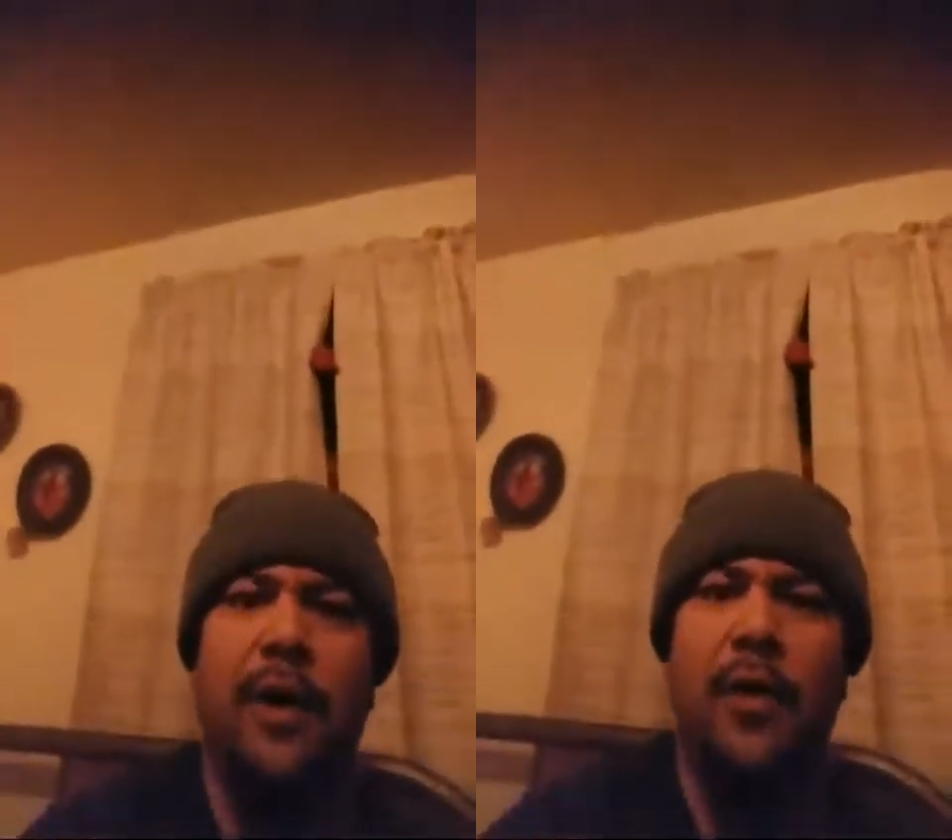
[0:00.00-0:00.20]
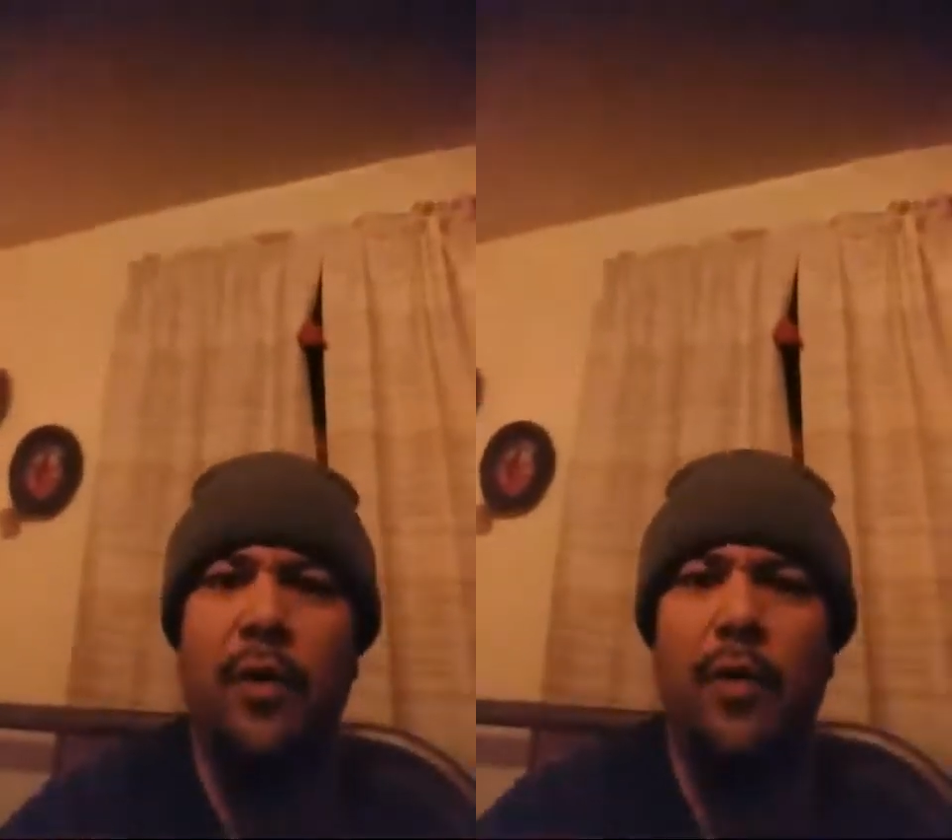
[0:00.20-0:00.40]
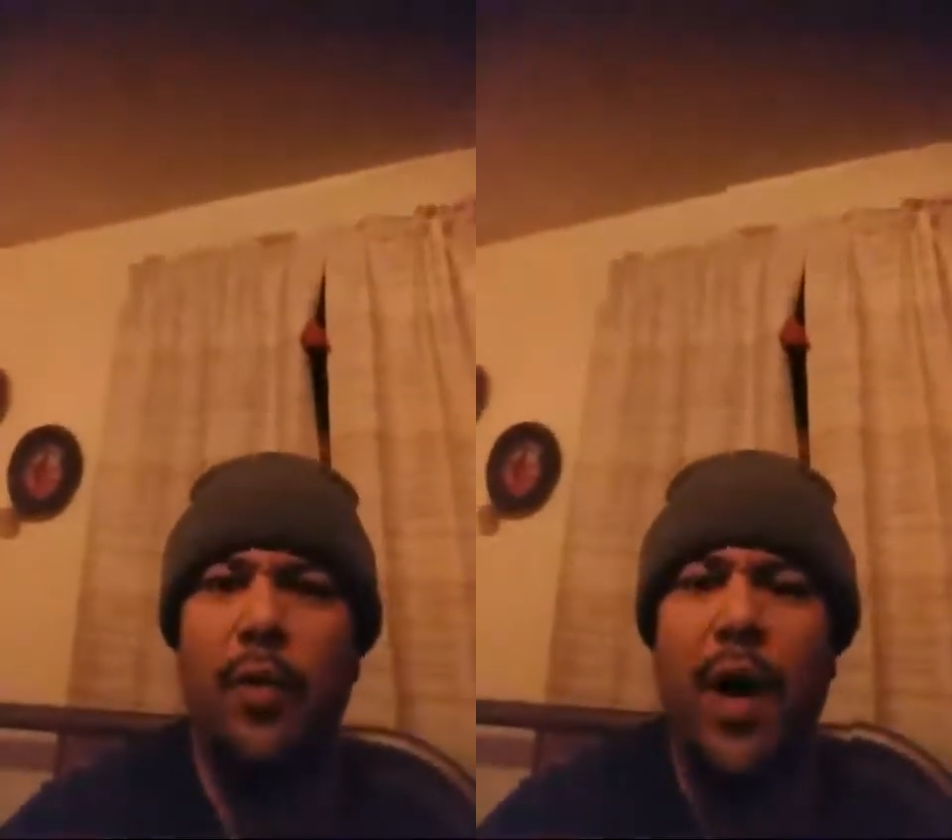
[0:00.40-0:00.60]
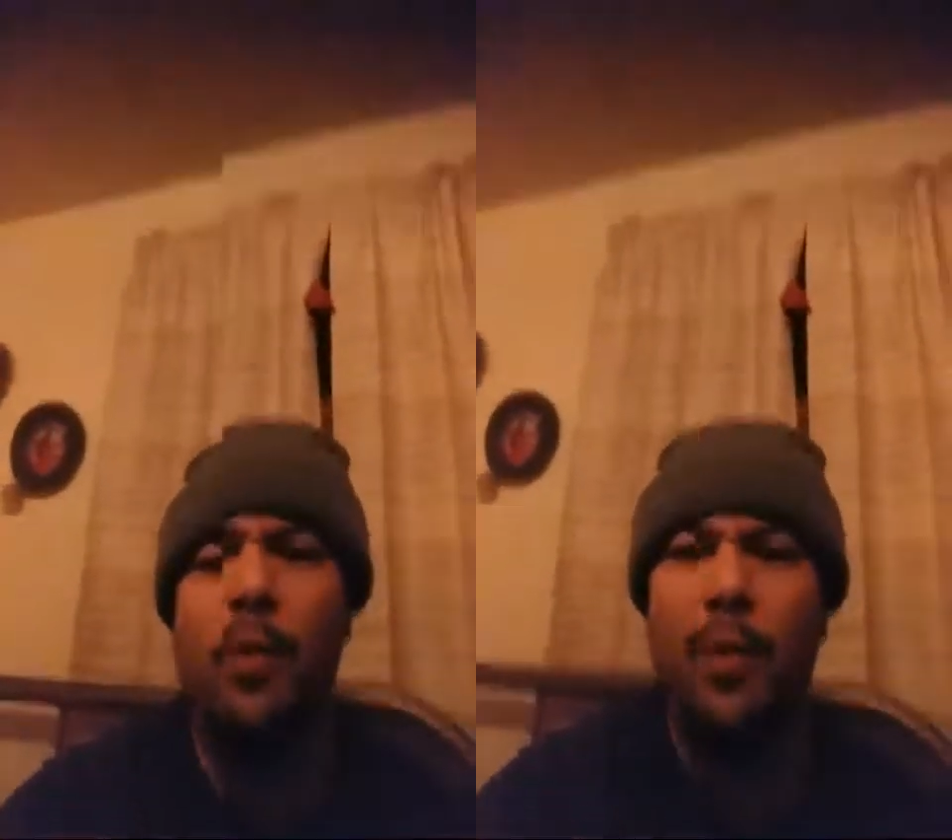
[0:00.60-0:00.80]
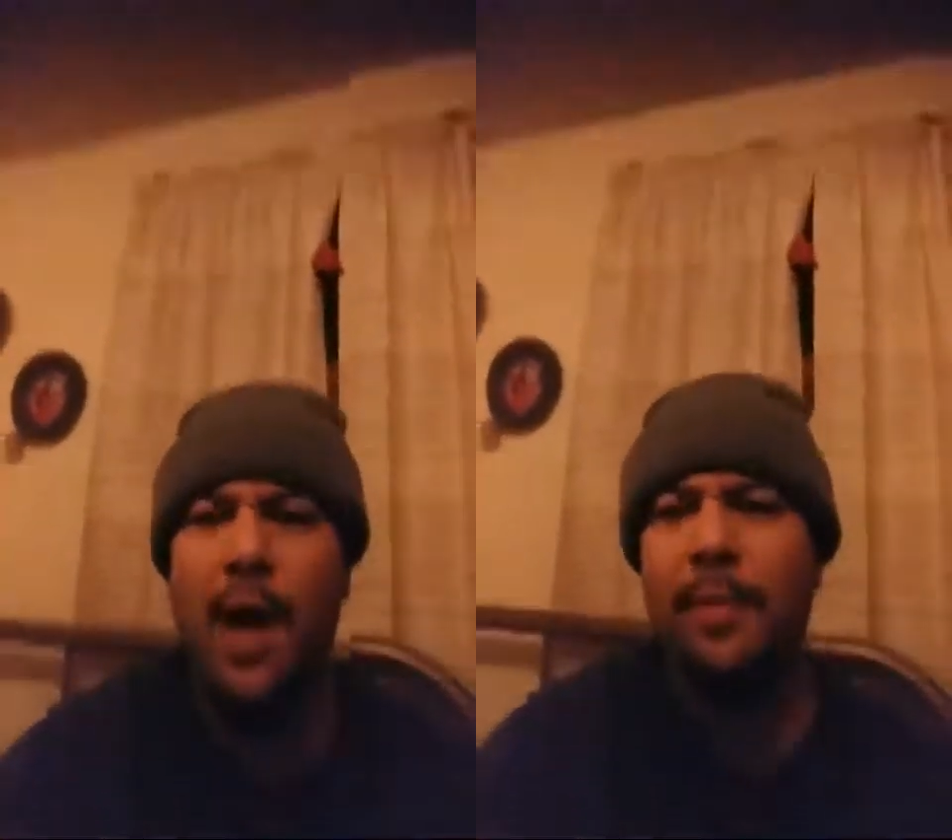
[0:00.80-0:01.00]
rape,
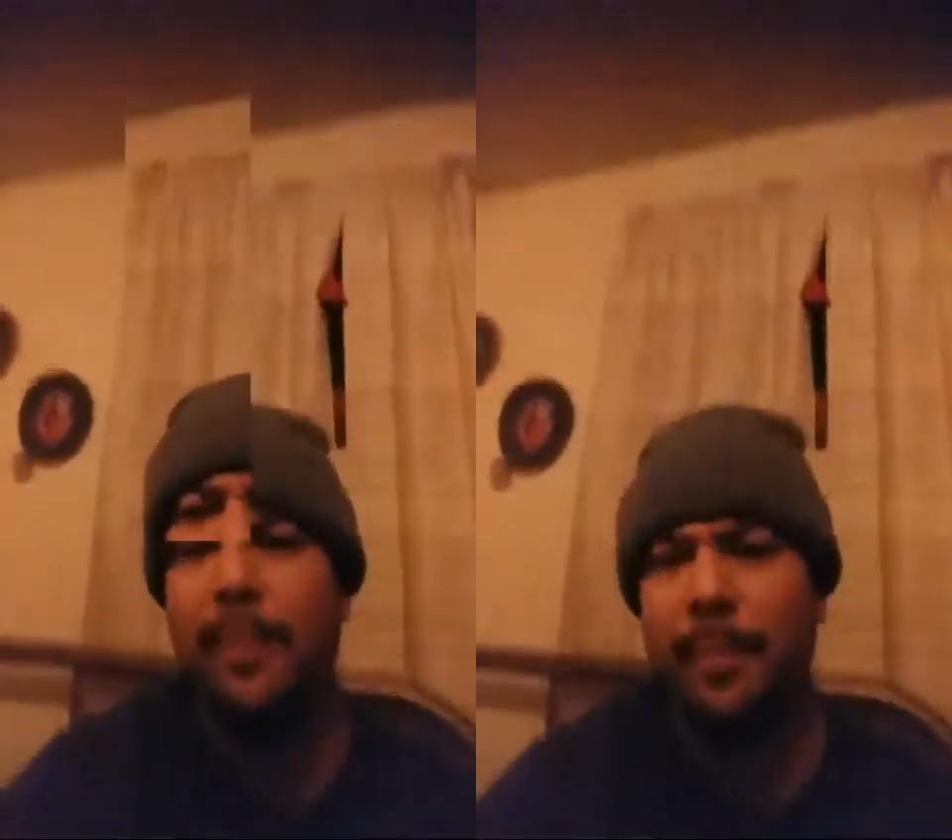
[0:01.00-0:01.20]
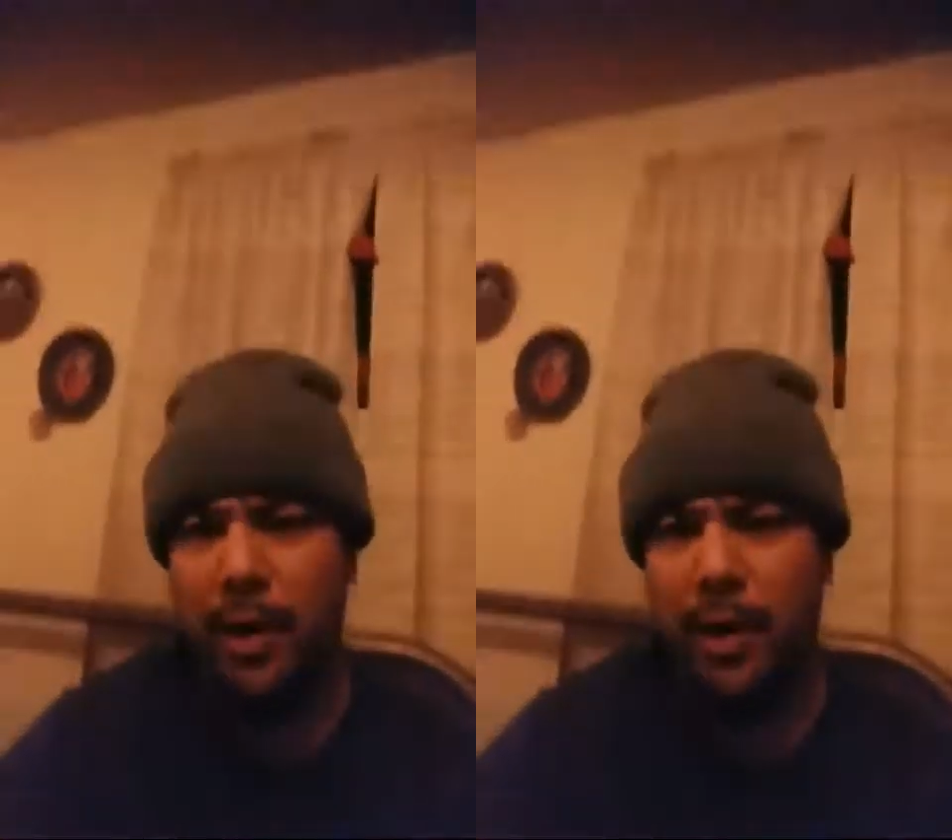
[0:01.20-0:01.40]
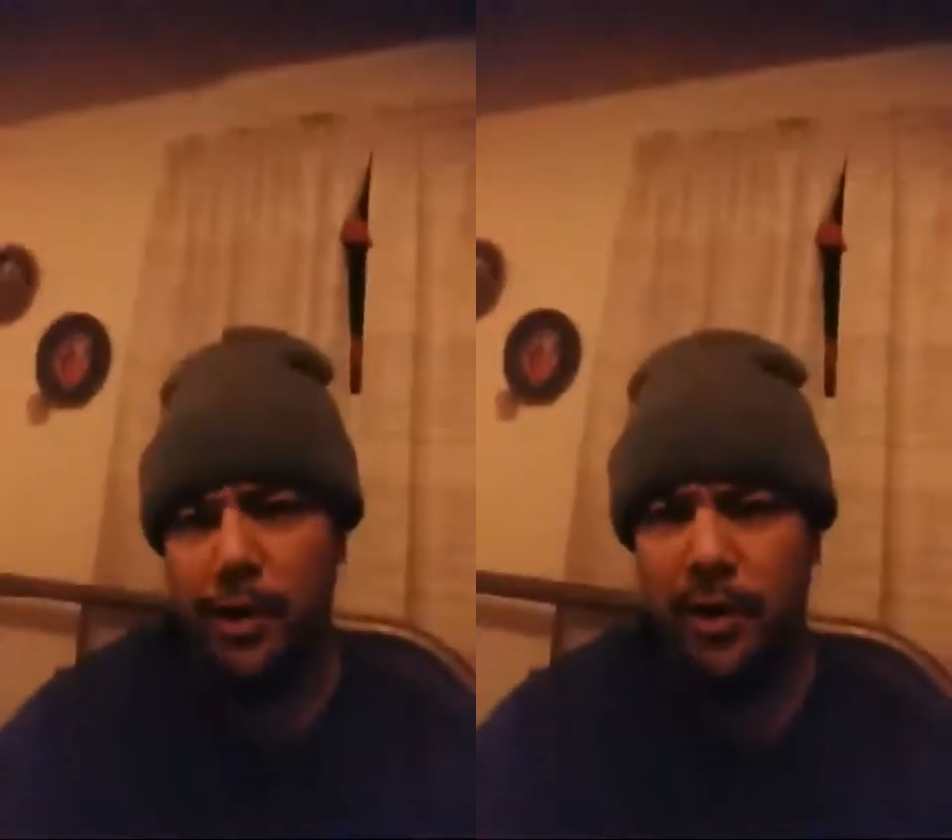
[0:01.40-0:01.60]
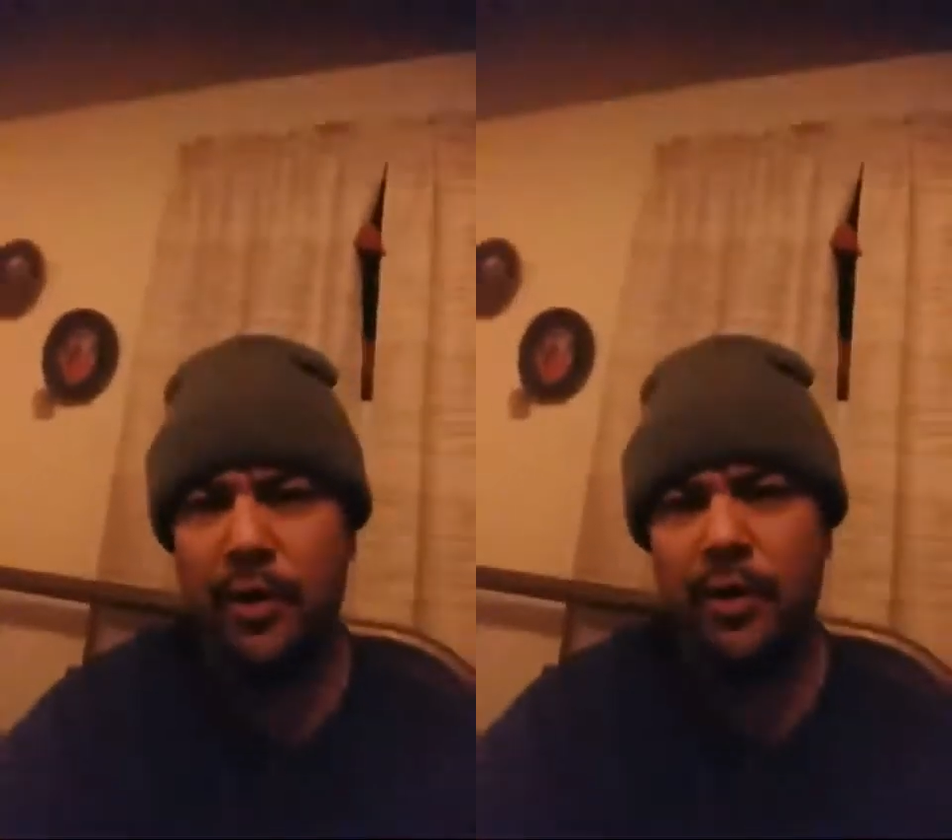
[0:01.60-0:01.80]
rob, and murder.